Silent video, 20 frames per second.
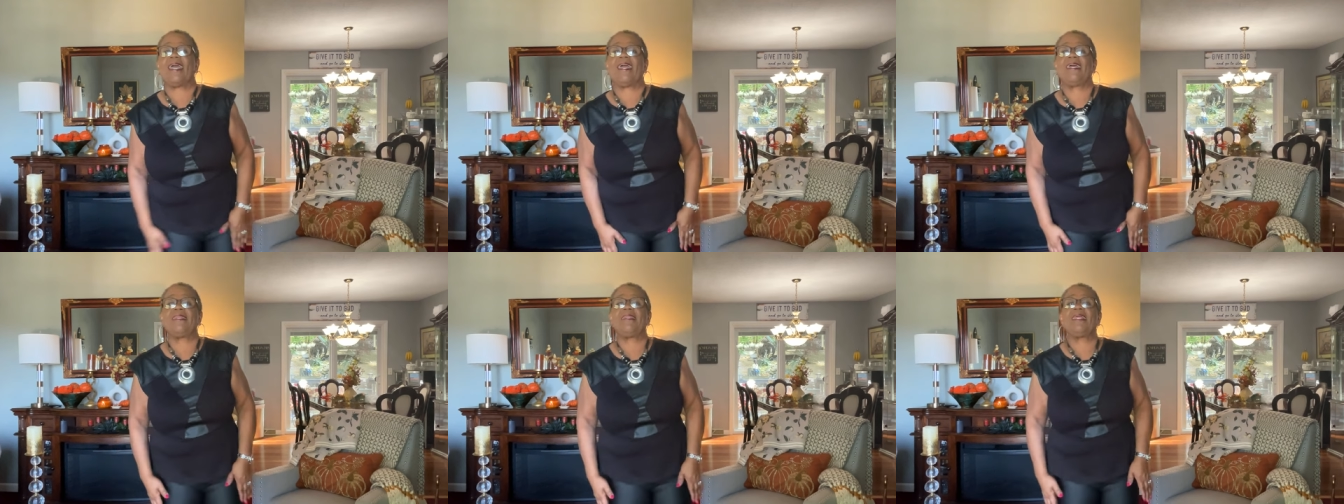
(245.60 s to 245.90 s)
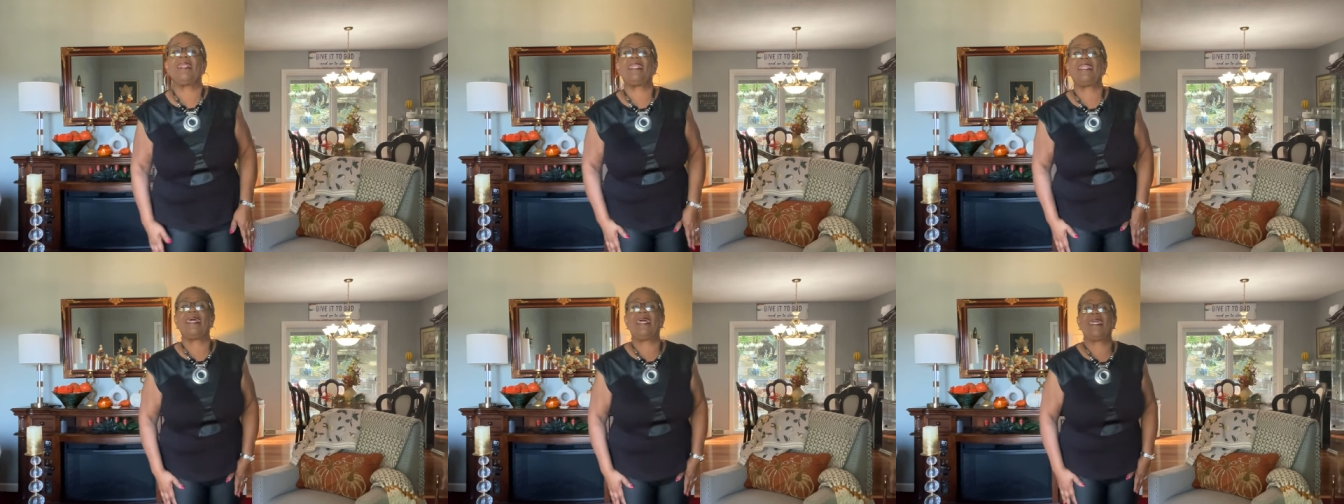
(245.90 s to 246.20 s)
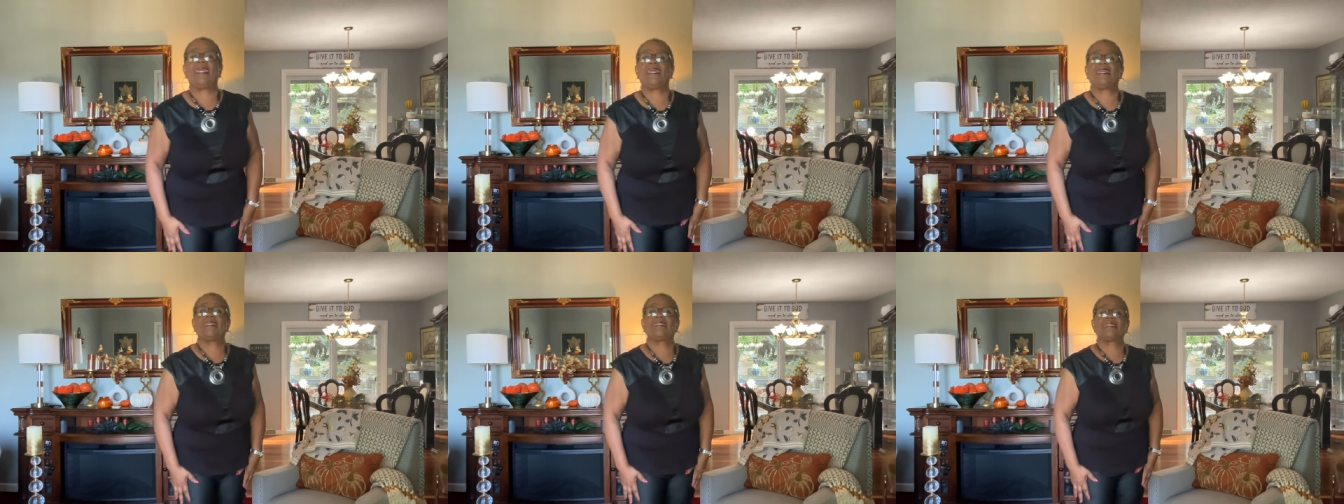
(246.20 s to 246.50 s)
and the
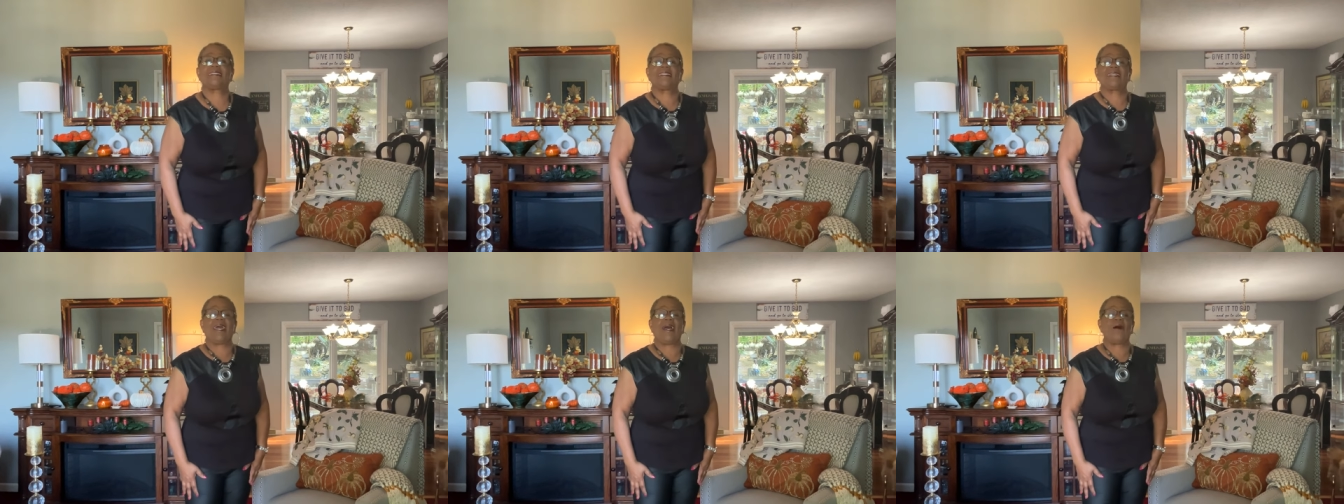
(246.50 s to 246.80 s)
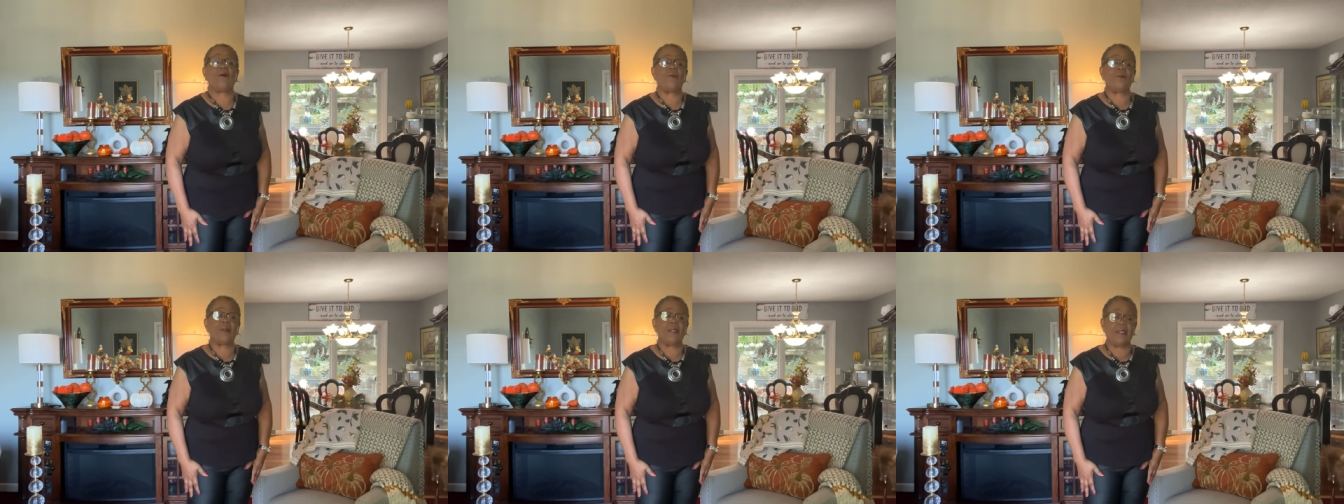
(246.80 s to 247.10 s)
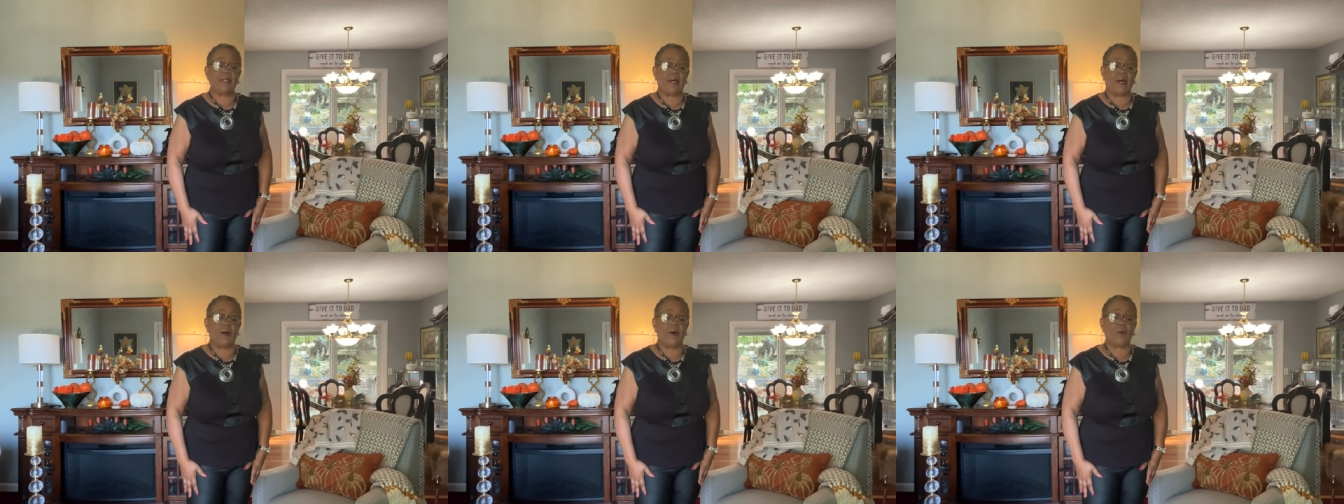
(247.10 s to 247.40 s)
leggings down
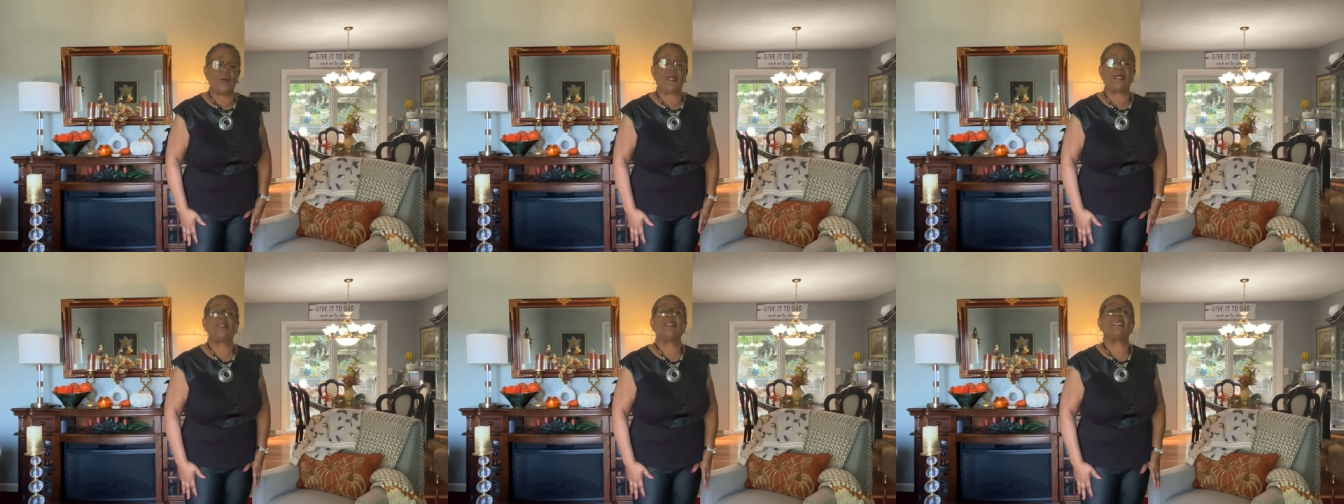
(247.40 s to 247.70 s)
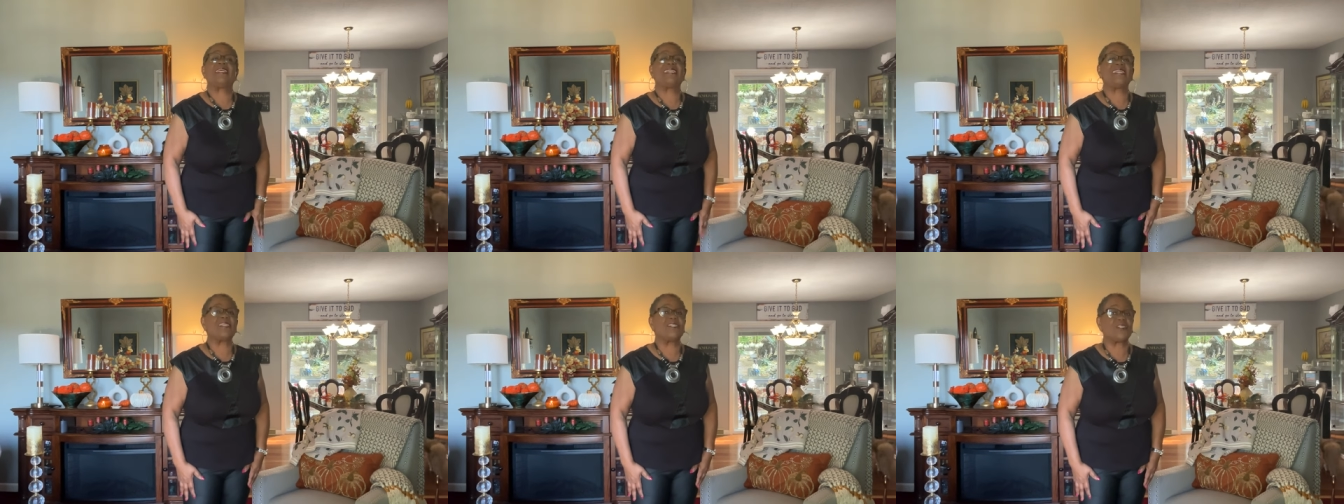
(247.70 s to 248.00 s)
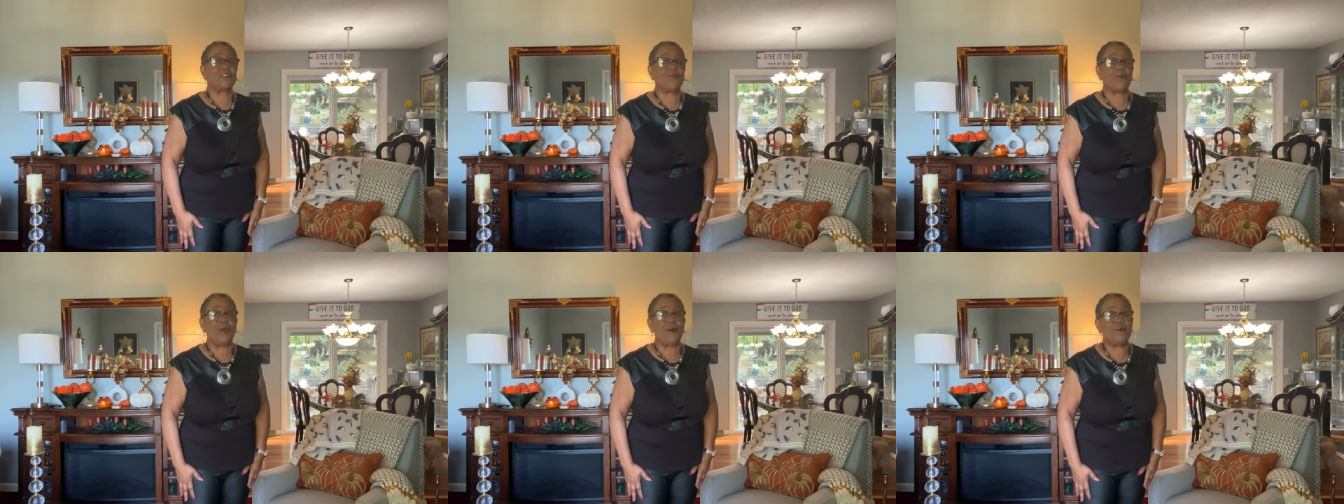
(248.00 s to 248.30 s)
below in the
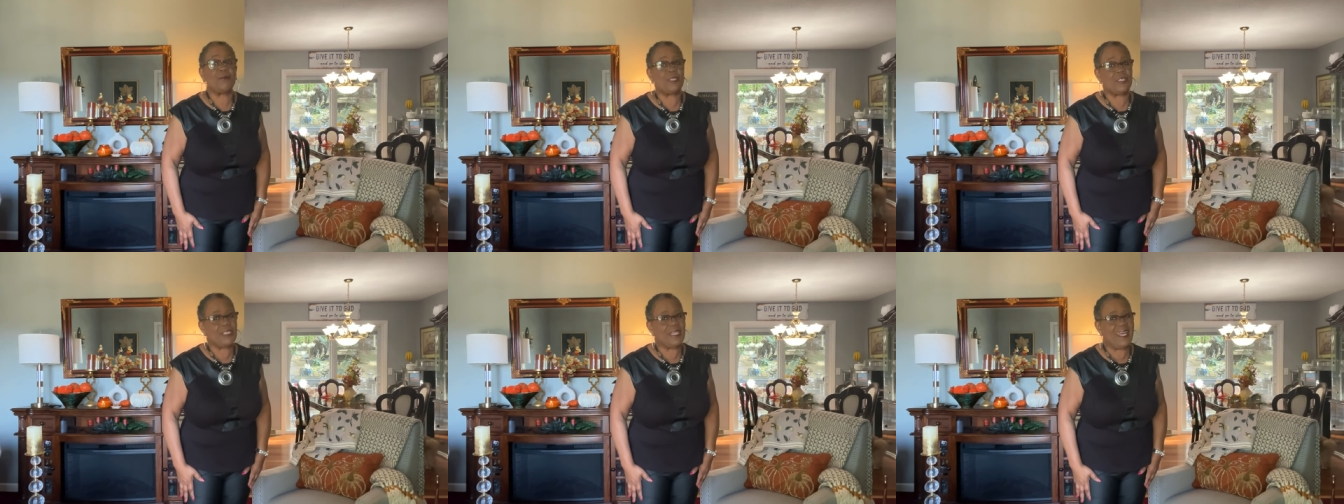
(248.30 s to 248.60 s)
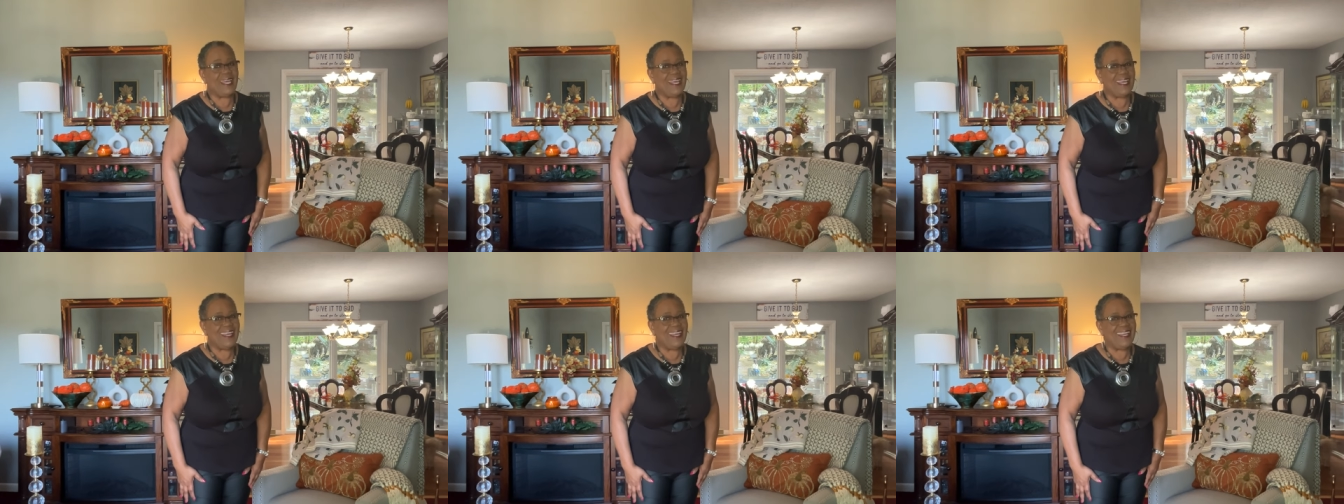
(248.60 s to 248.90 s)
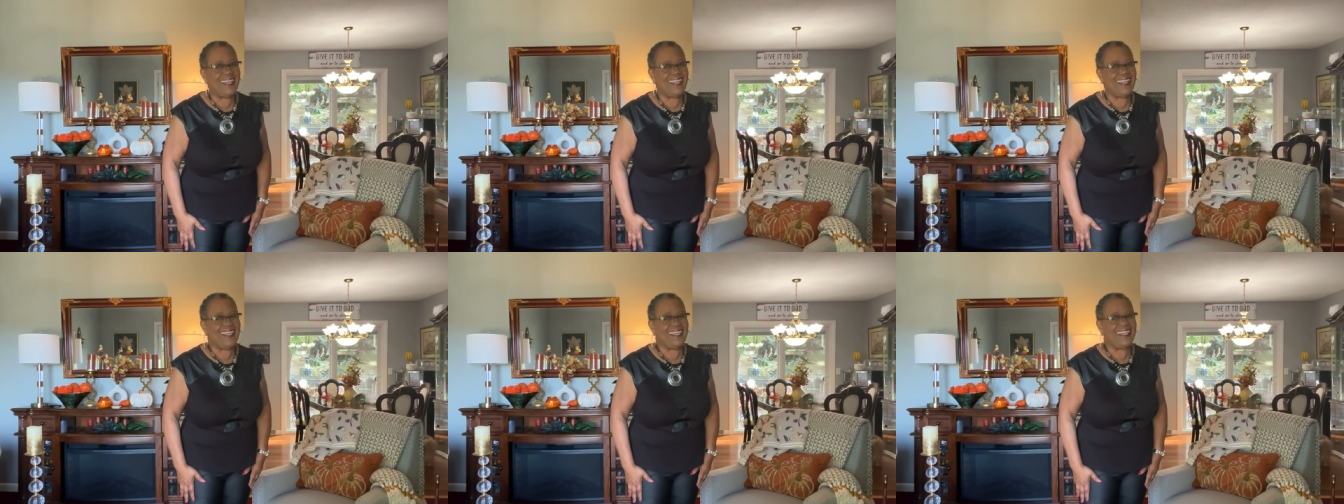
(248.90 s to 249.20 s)

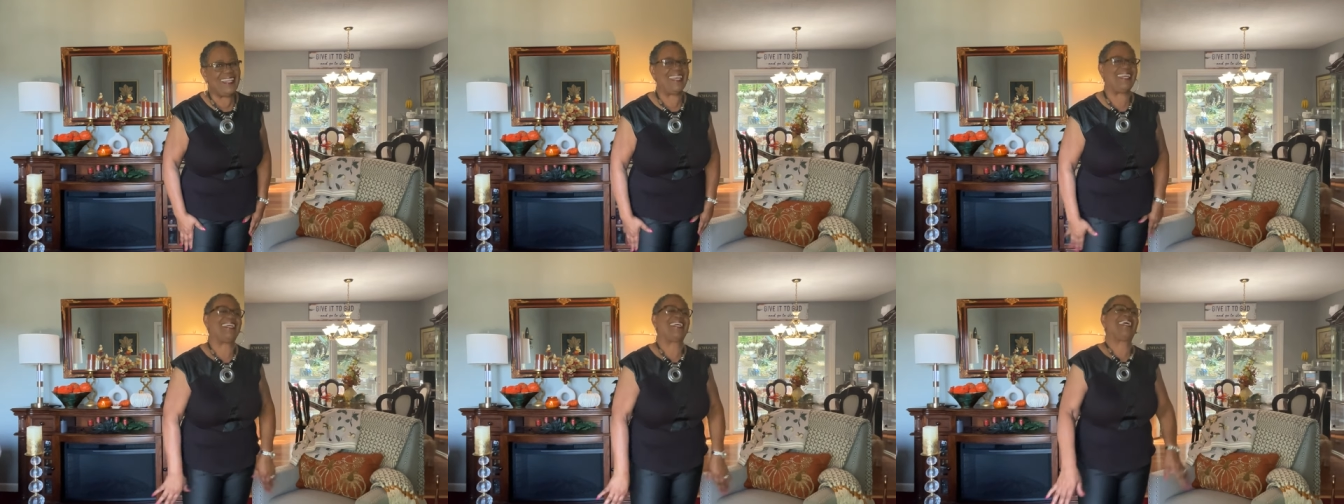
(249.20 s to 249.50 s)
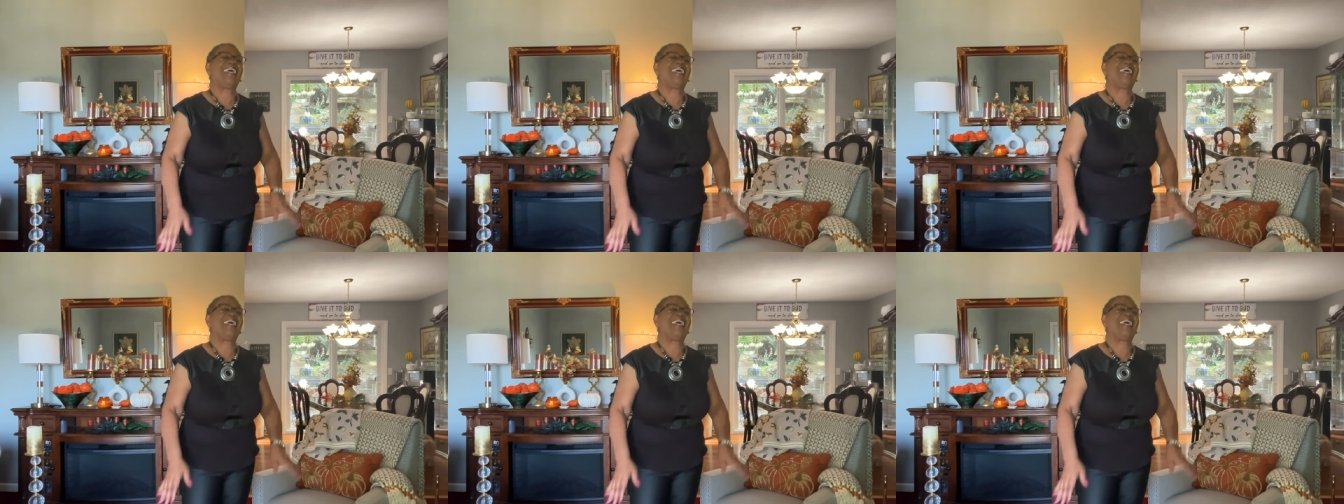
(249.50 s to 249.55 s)
description.